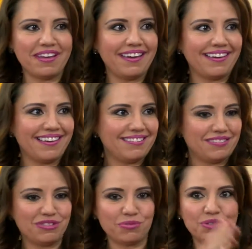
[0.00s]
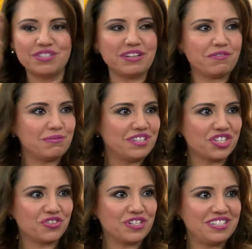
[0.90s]
like the real estate from
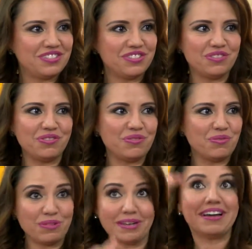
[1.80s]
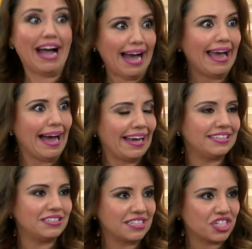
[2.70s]
luxury to like
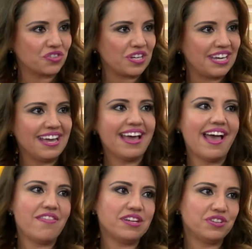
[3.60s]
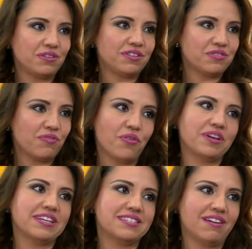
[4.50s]
high-end luxury. And then you also
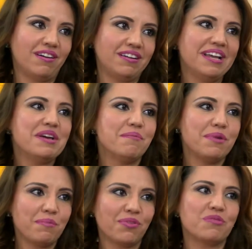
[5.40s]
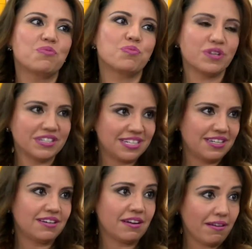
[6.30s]
focus on people that really
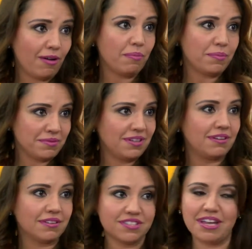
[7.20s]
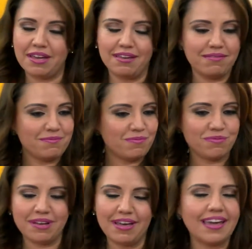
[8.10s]
need our help, you know, because
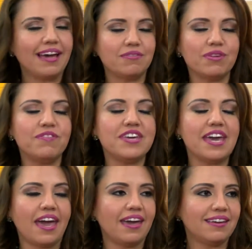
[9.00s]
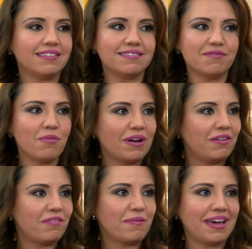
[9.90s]
again, with VA, one
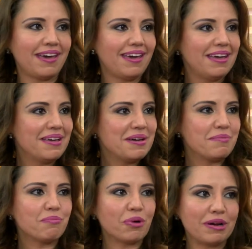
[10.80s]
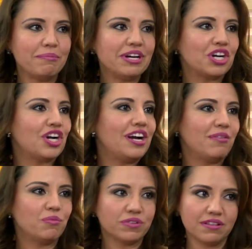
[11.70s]
of my bread and butter, I
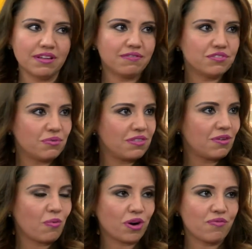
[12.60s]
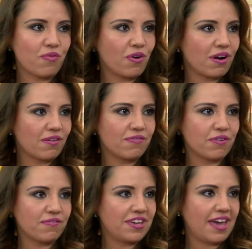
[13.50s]
really love doing the work for
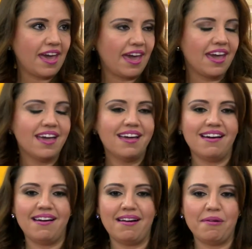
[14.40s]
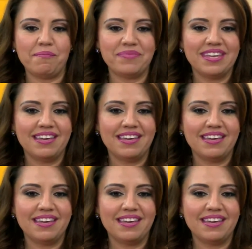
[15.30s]
VA. I'm